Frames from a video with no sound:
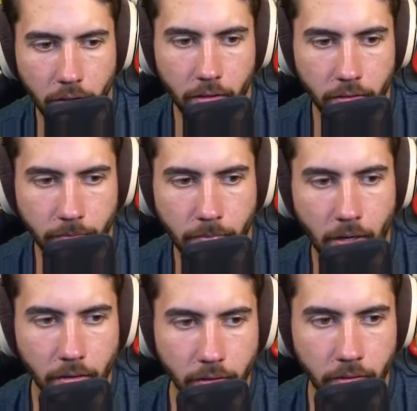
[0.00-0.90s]
and the
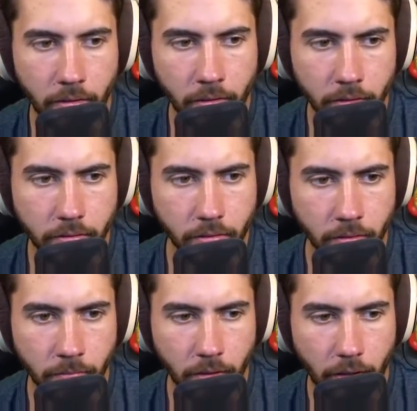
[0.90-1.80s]
bottom needs
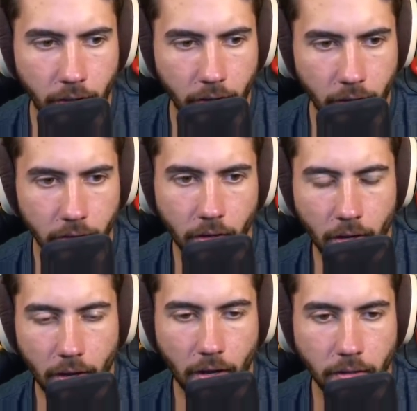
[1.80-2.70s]
some
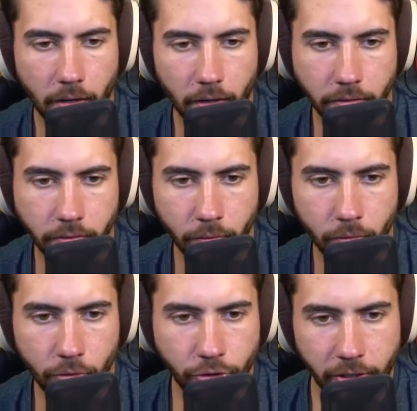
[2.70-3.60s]
air. I like
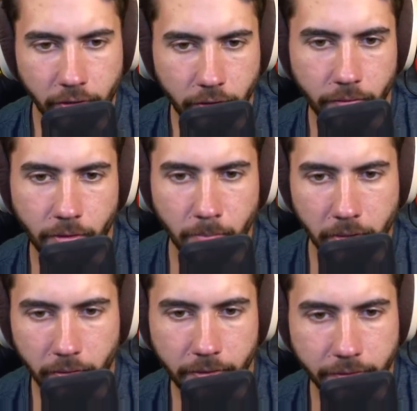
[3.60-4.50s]
sushi, dude, your
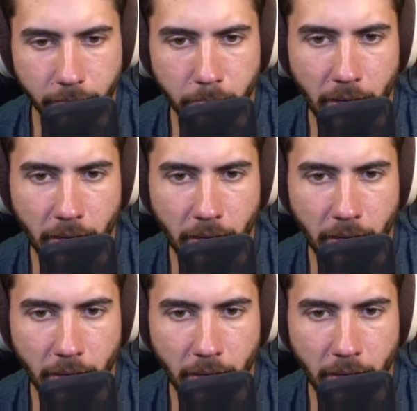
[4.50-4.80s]
build is the